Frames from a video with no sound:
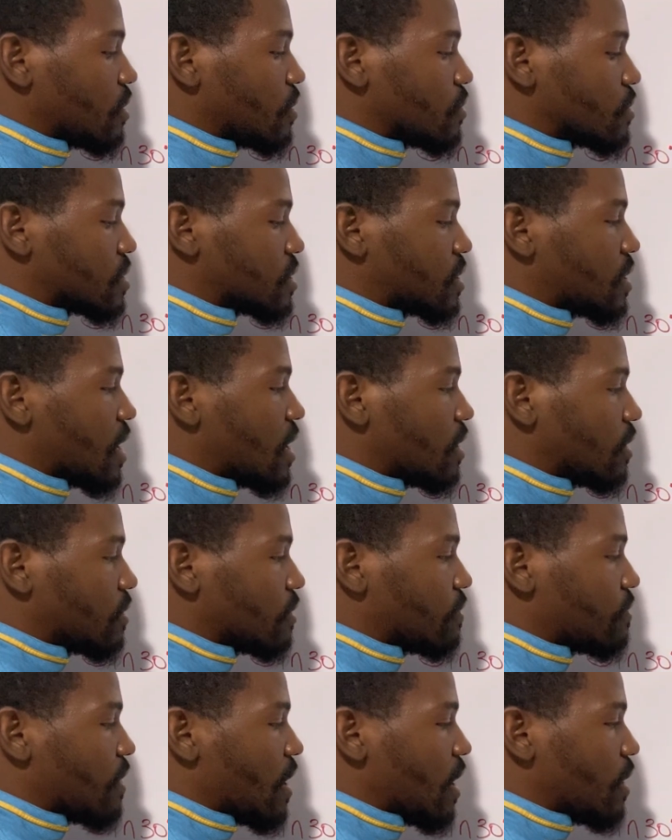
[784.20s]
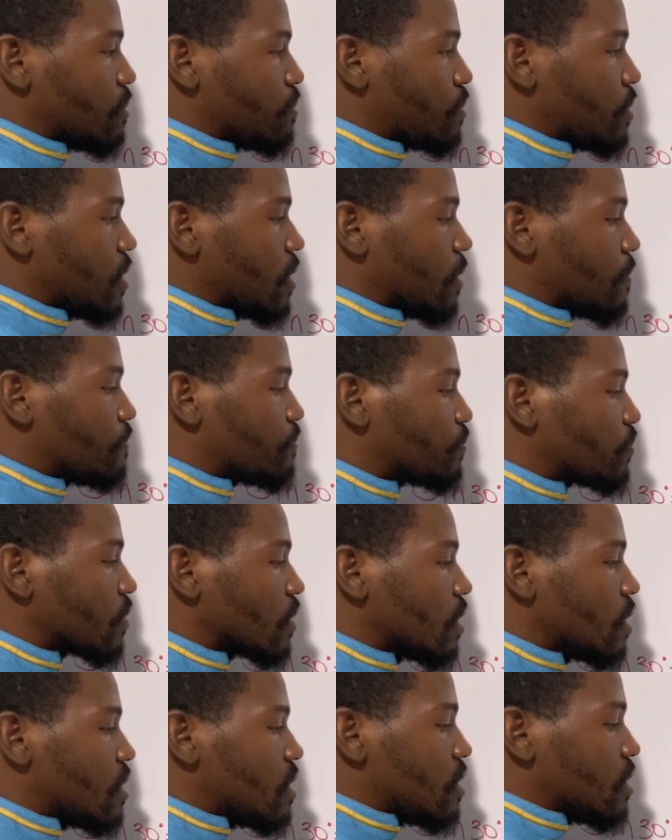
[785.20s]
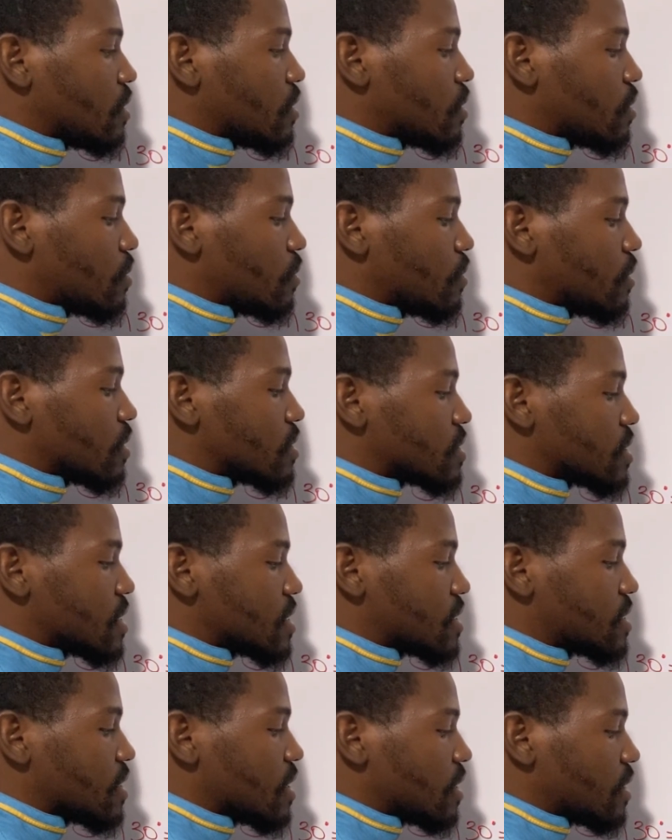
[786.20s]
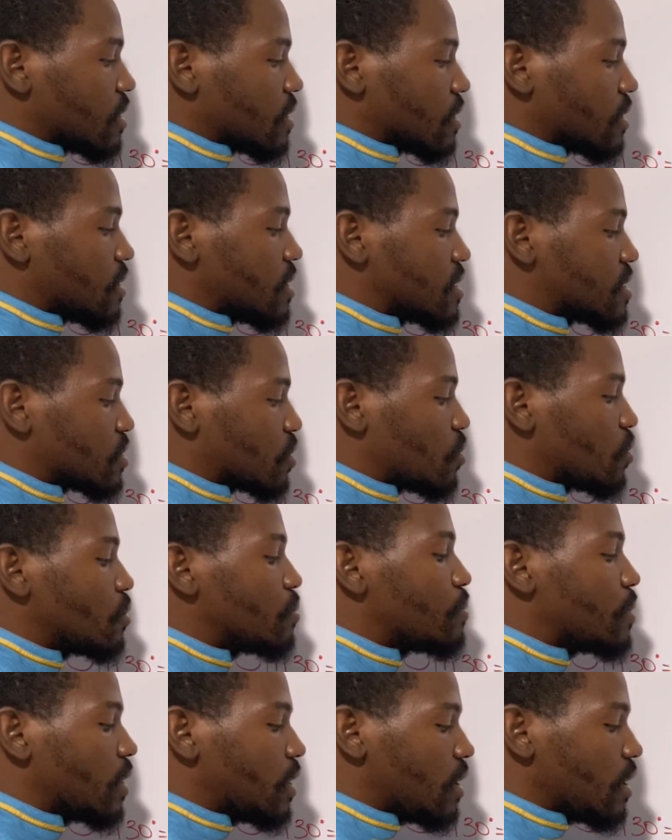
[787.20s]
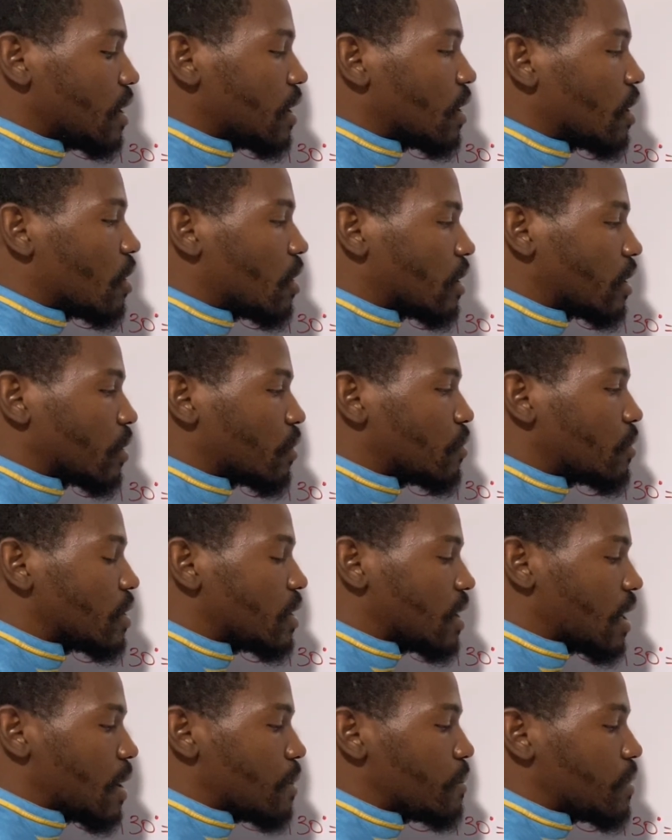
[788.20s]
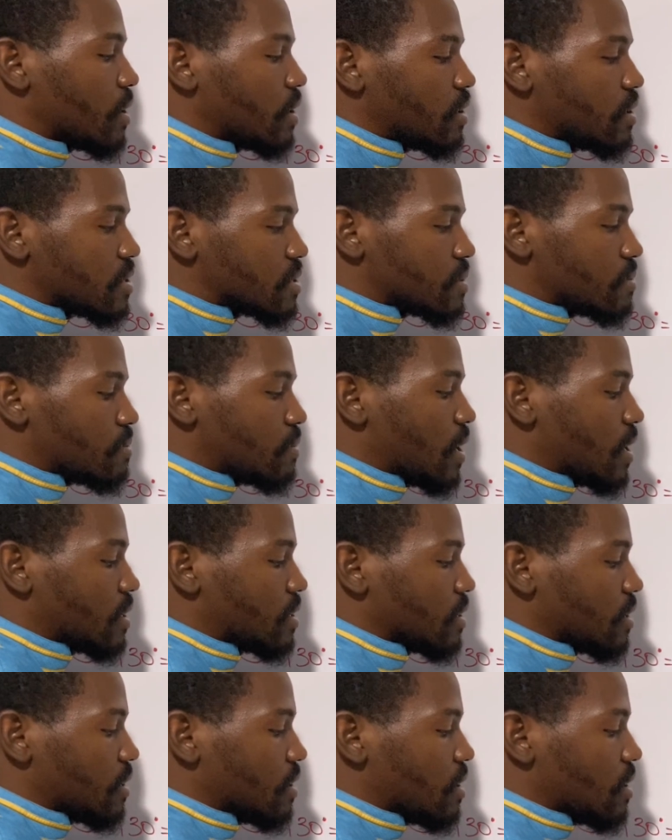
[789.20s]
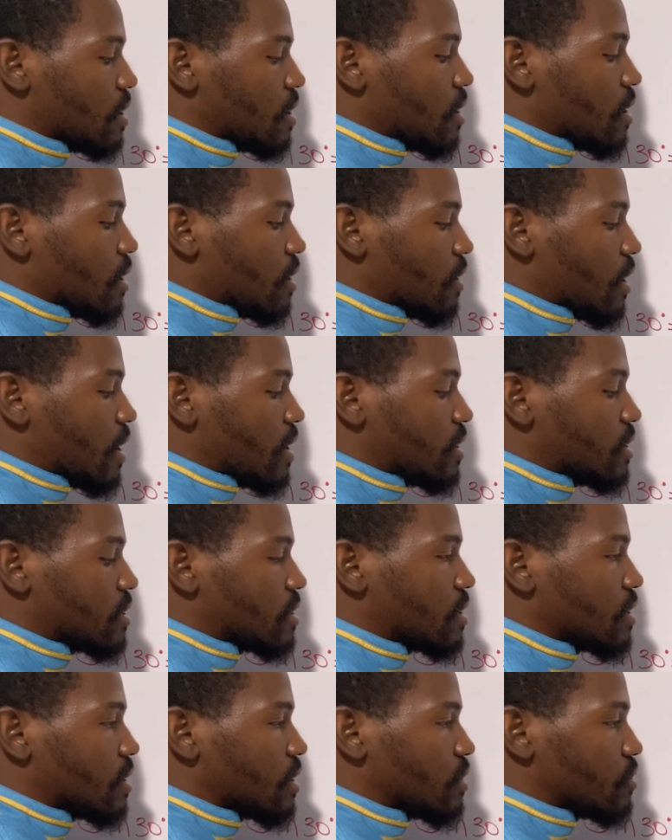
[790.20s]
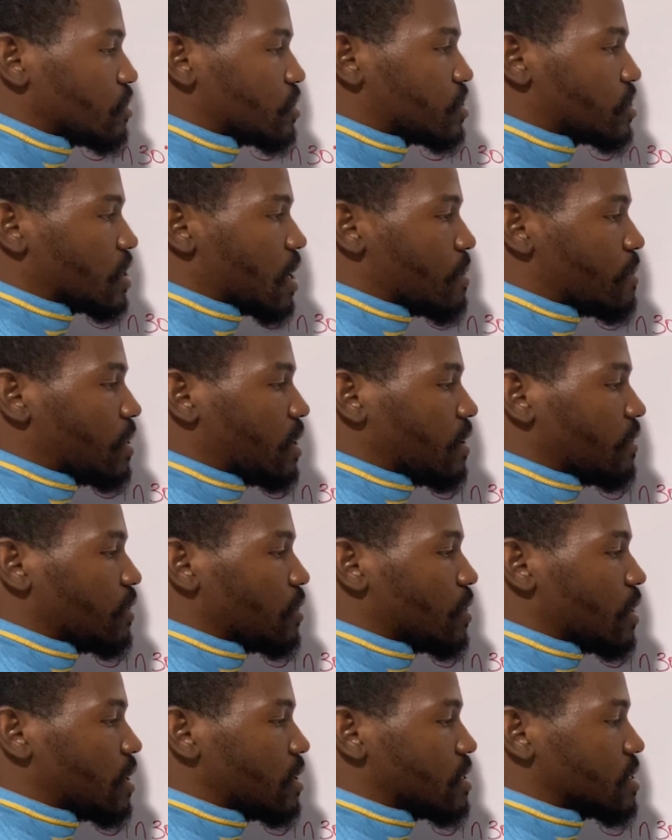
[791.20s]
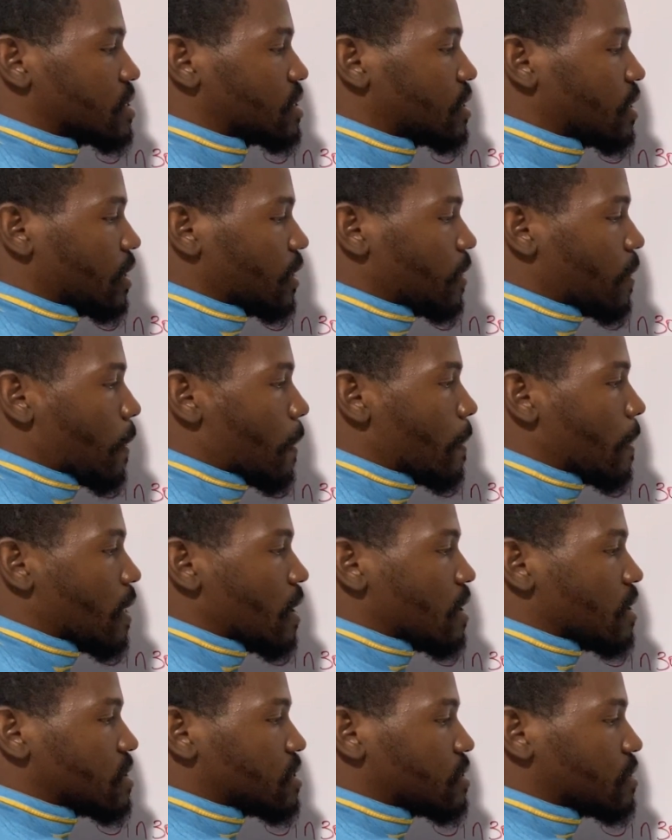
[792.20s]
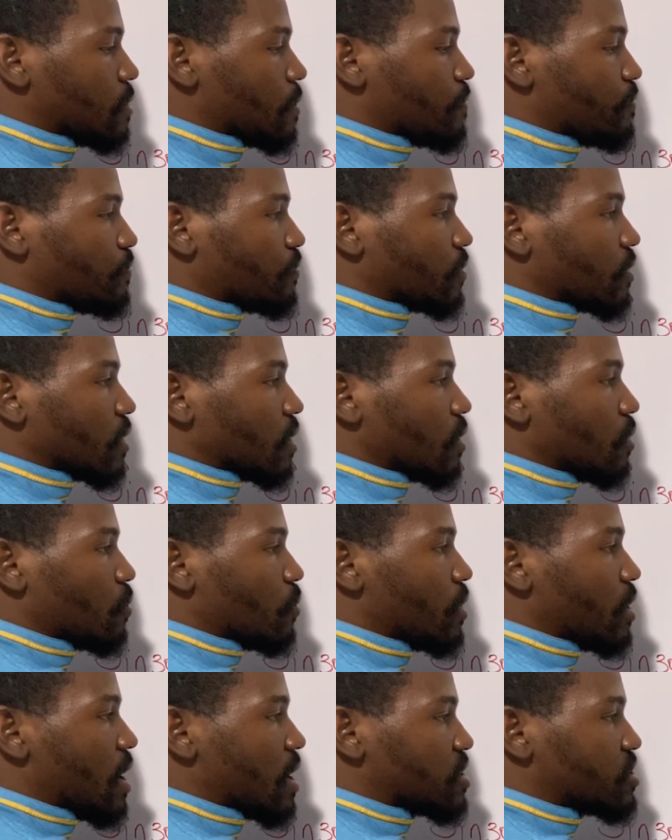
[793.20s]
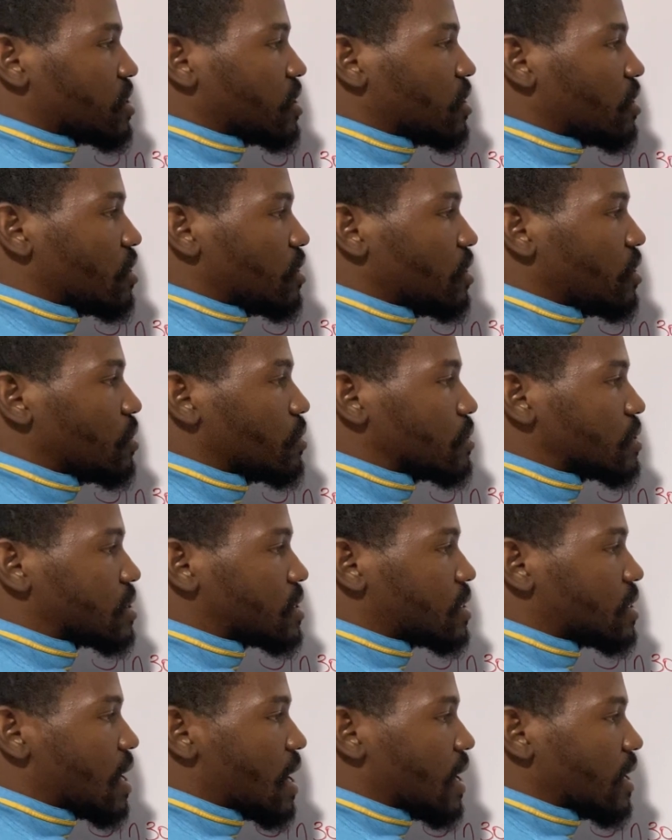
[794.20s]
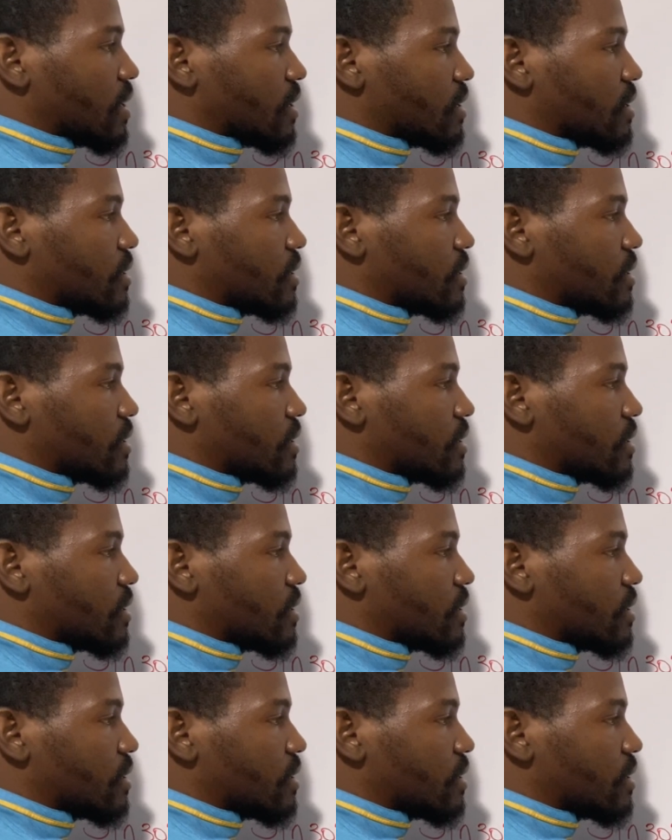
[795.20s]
to use tan to find P. Now, as I said, this could be there or it could not be. It doesn't matter, right? Which I believe you understand. So we're actually going to use tan,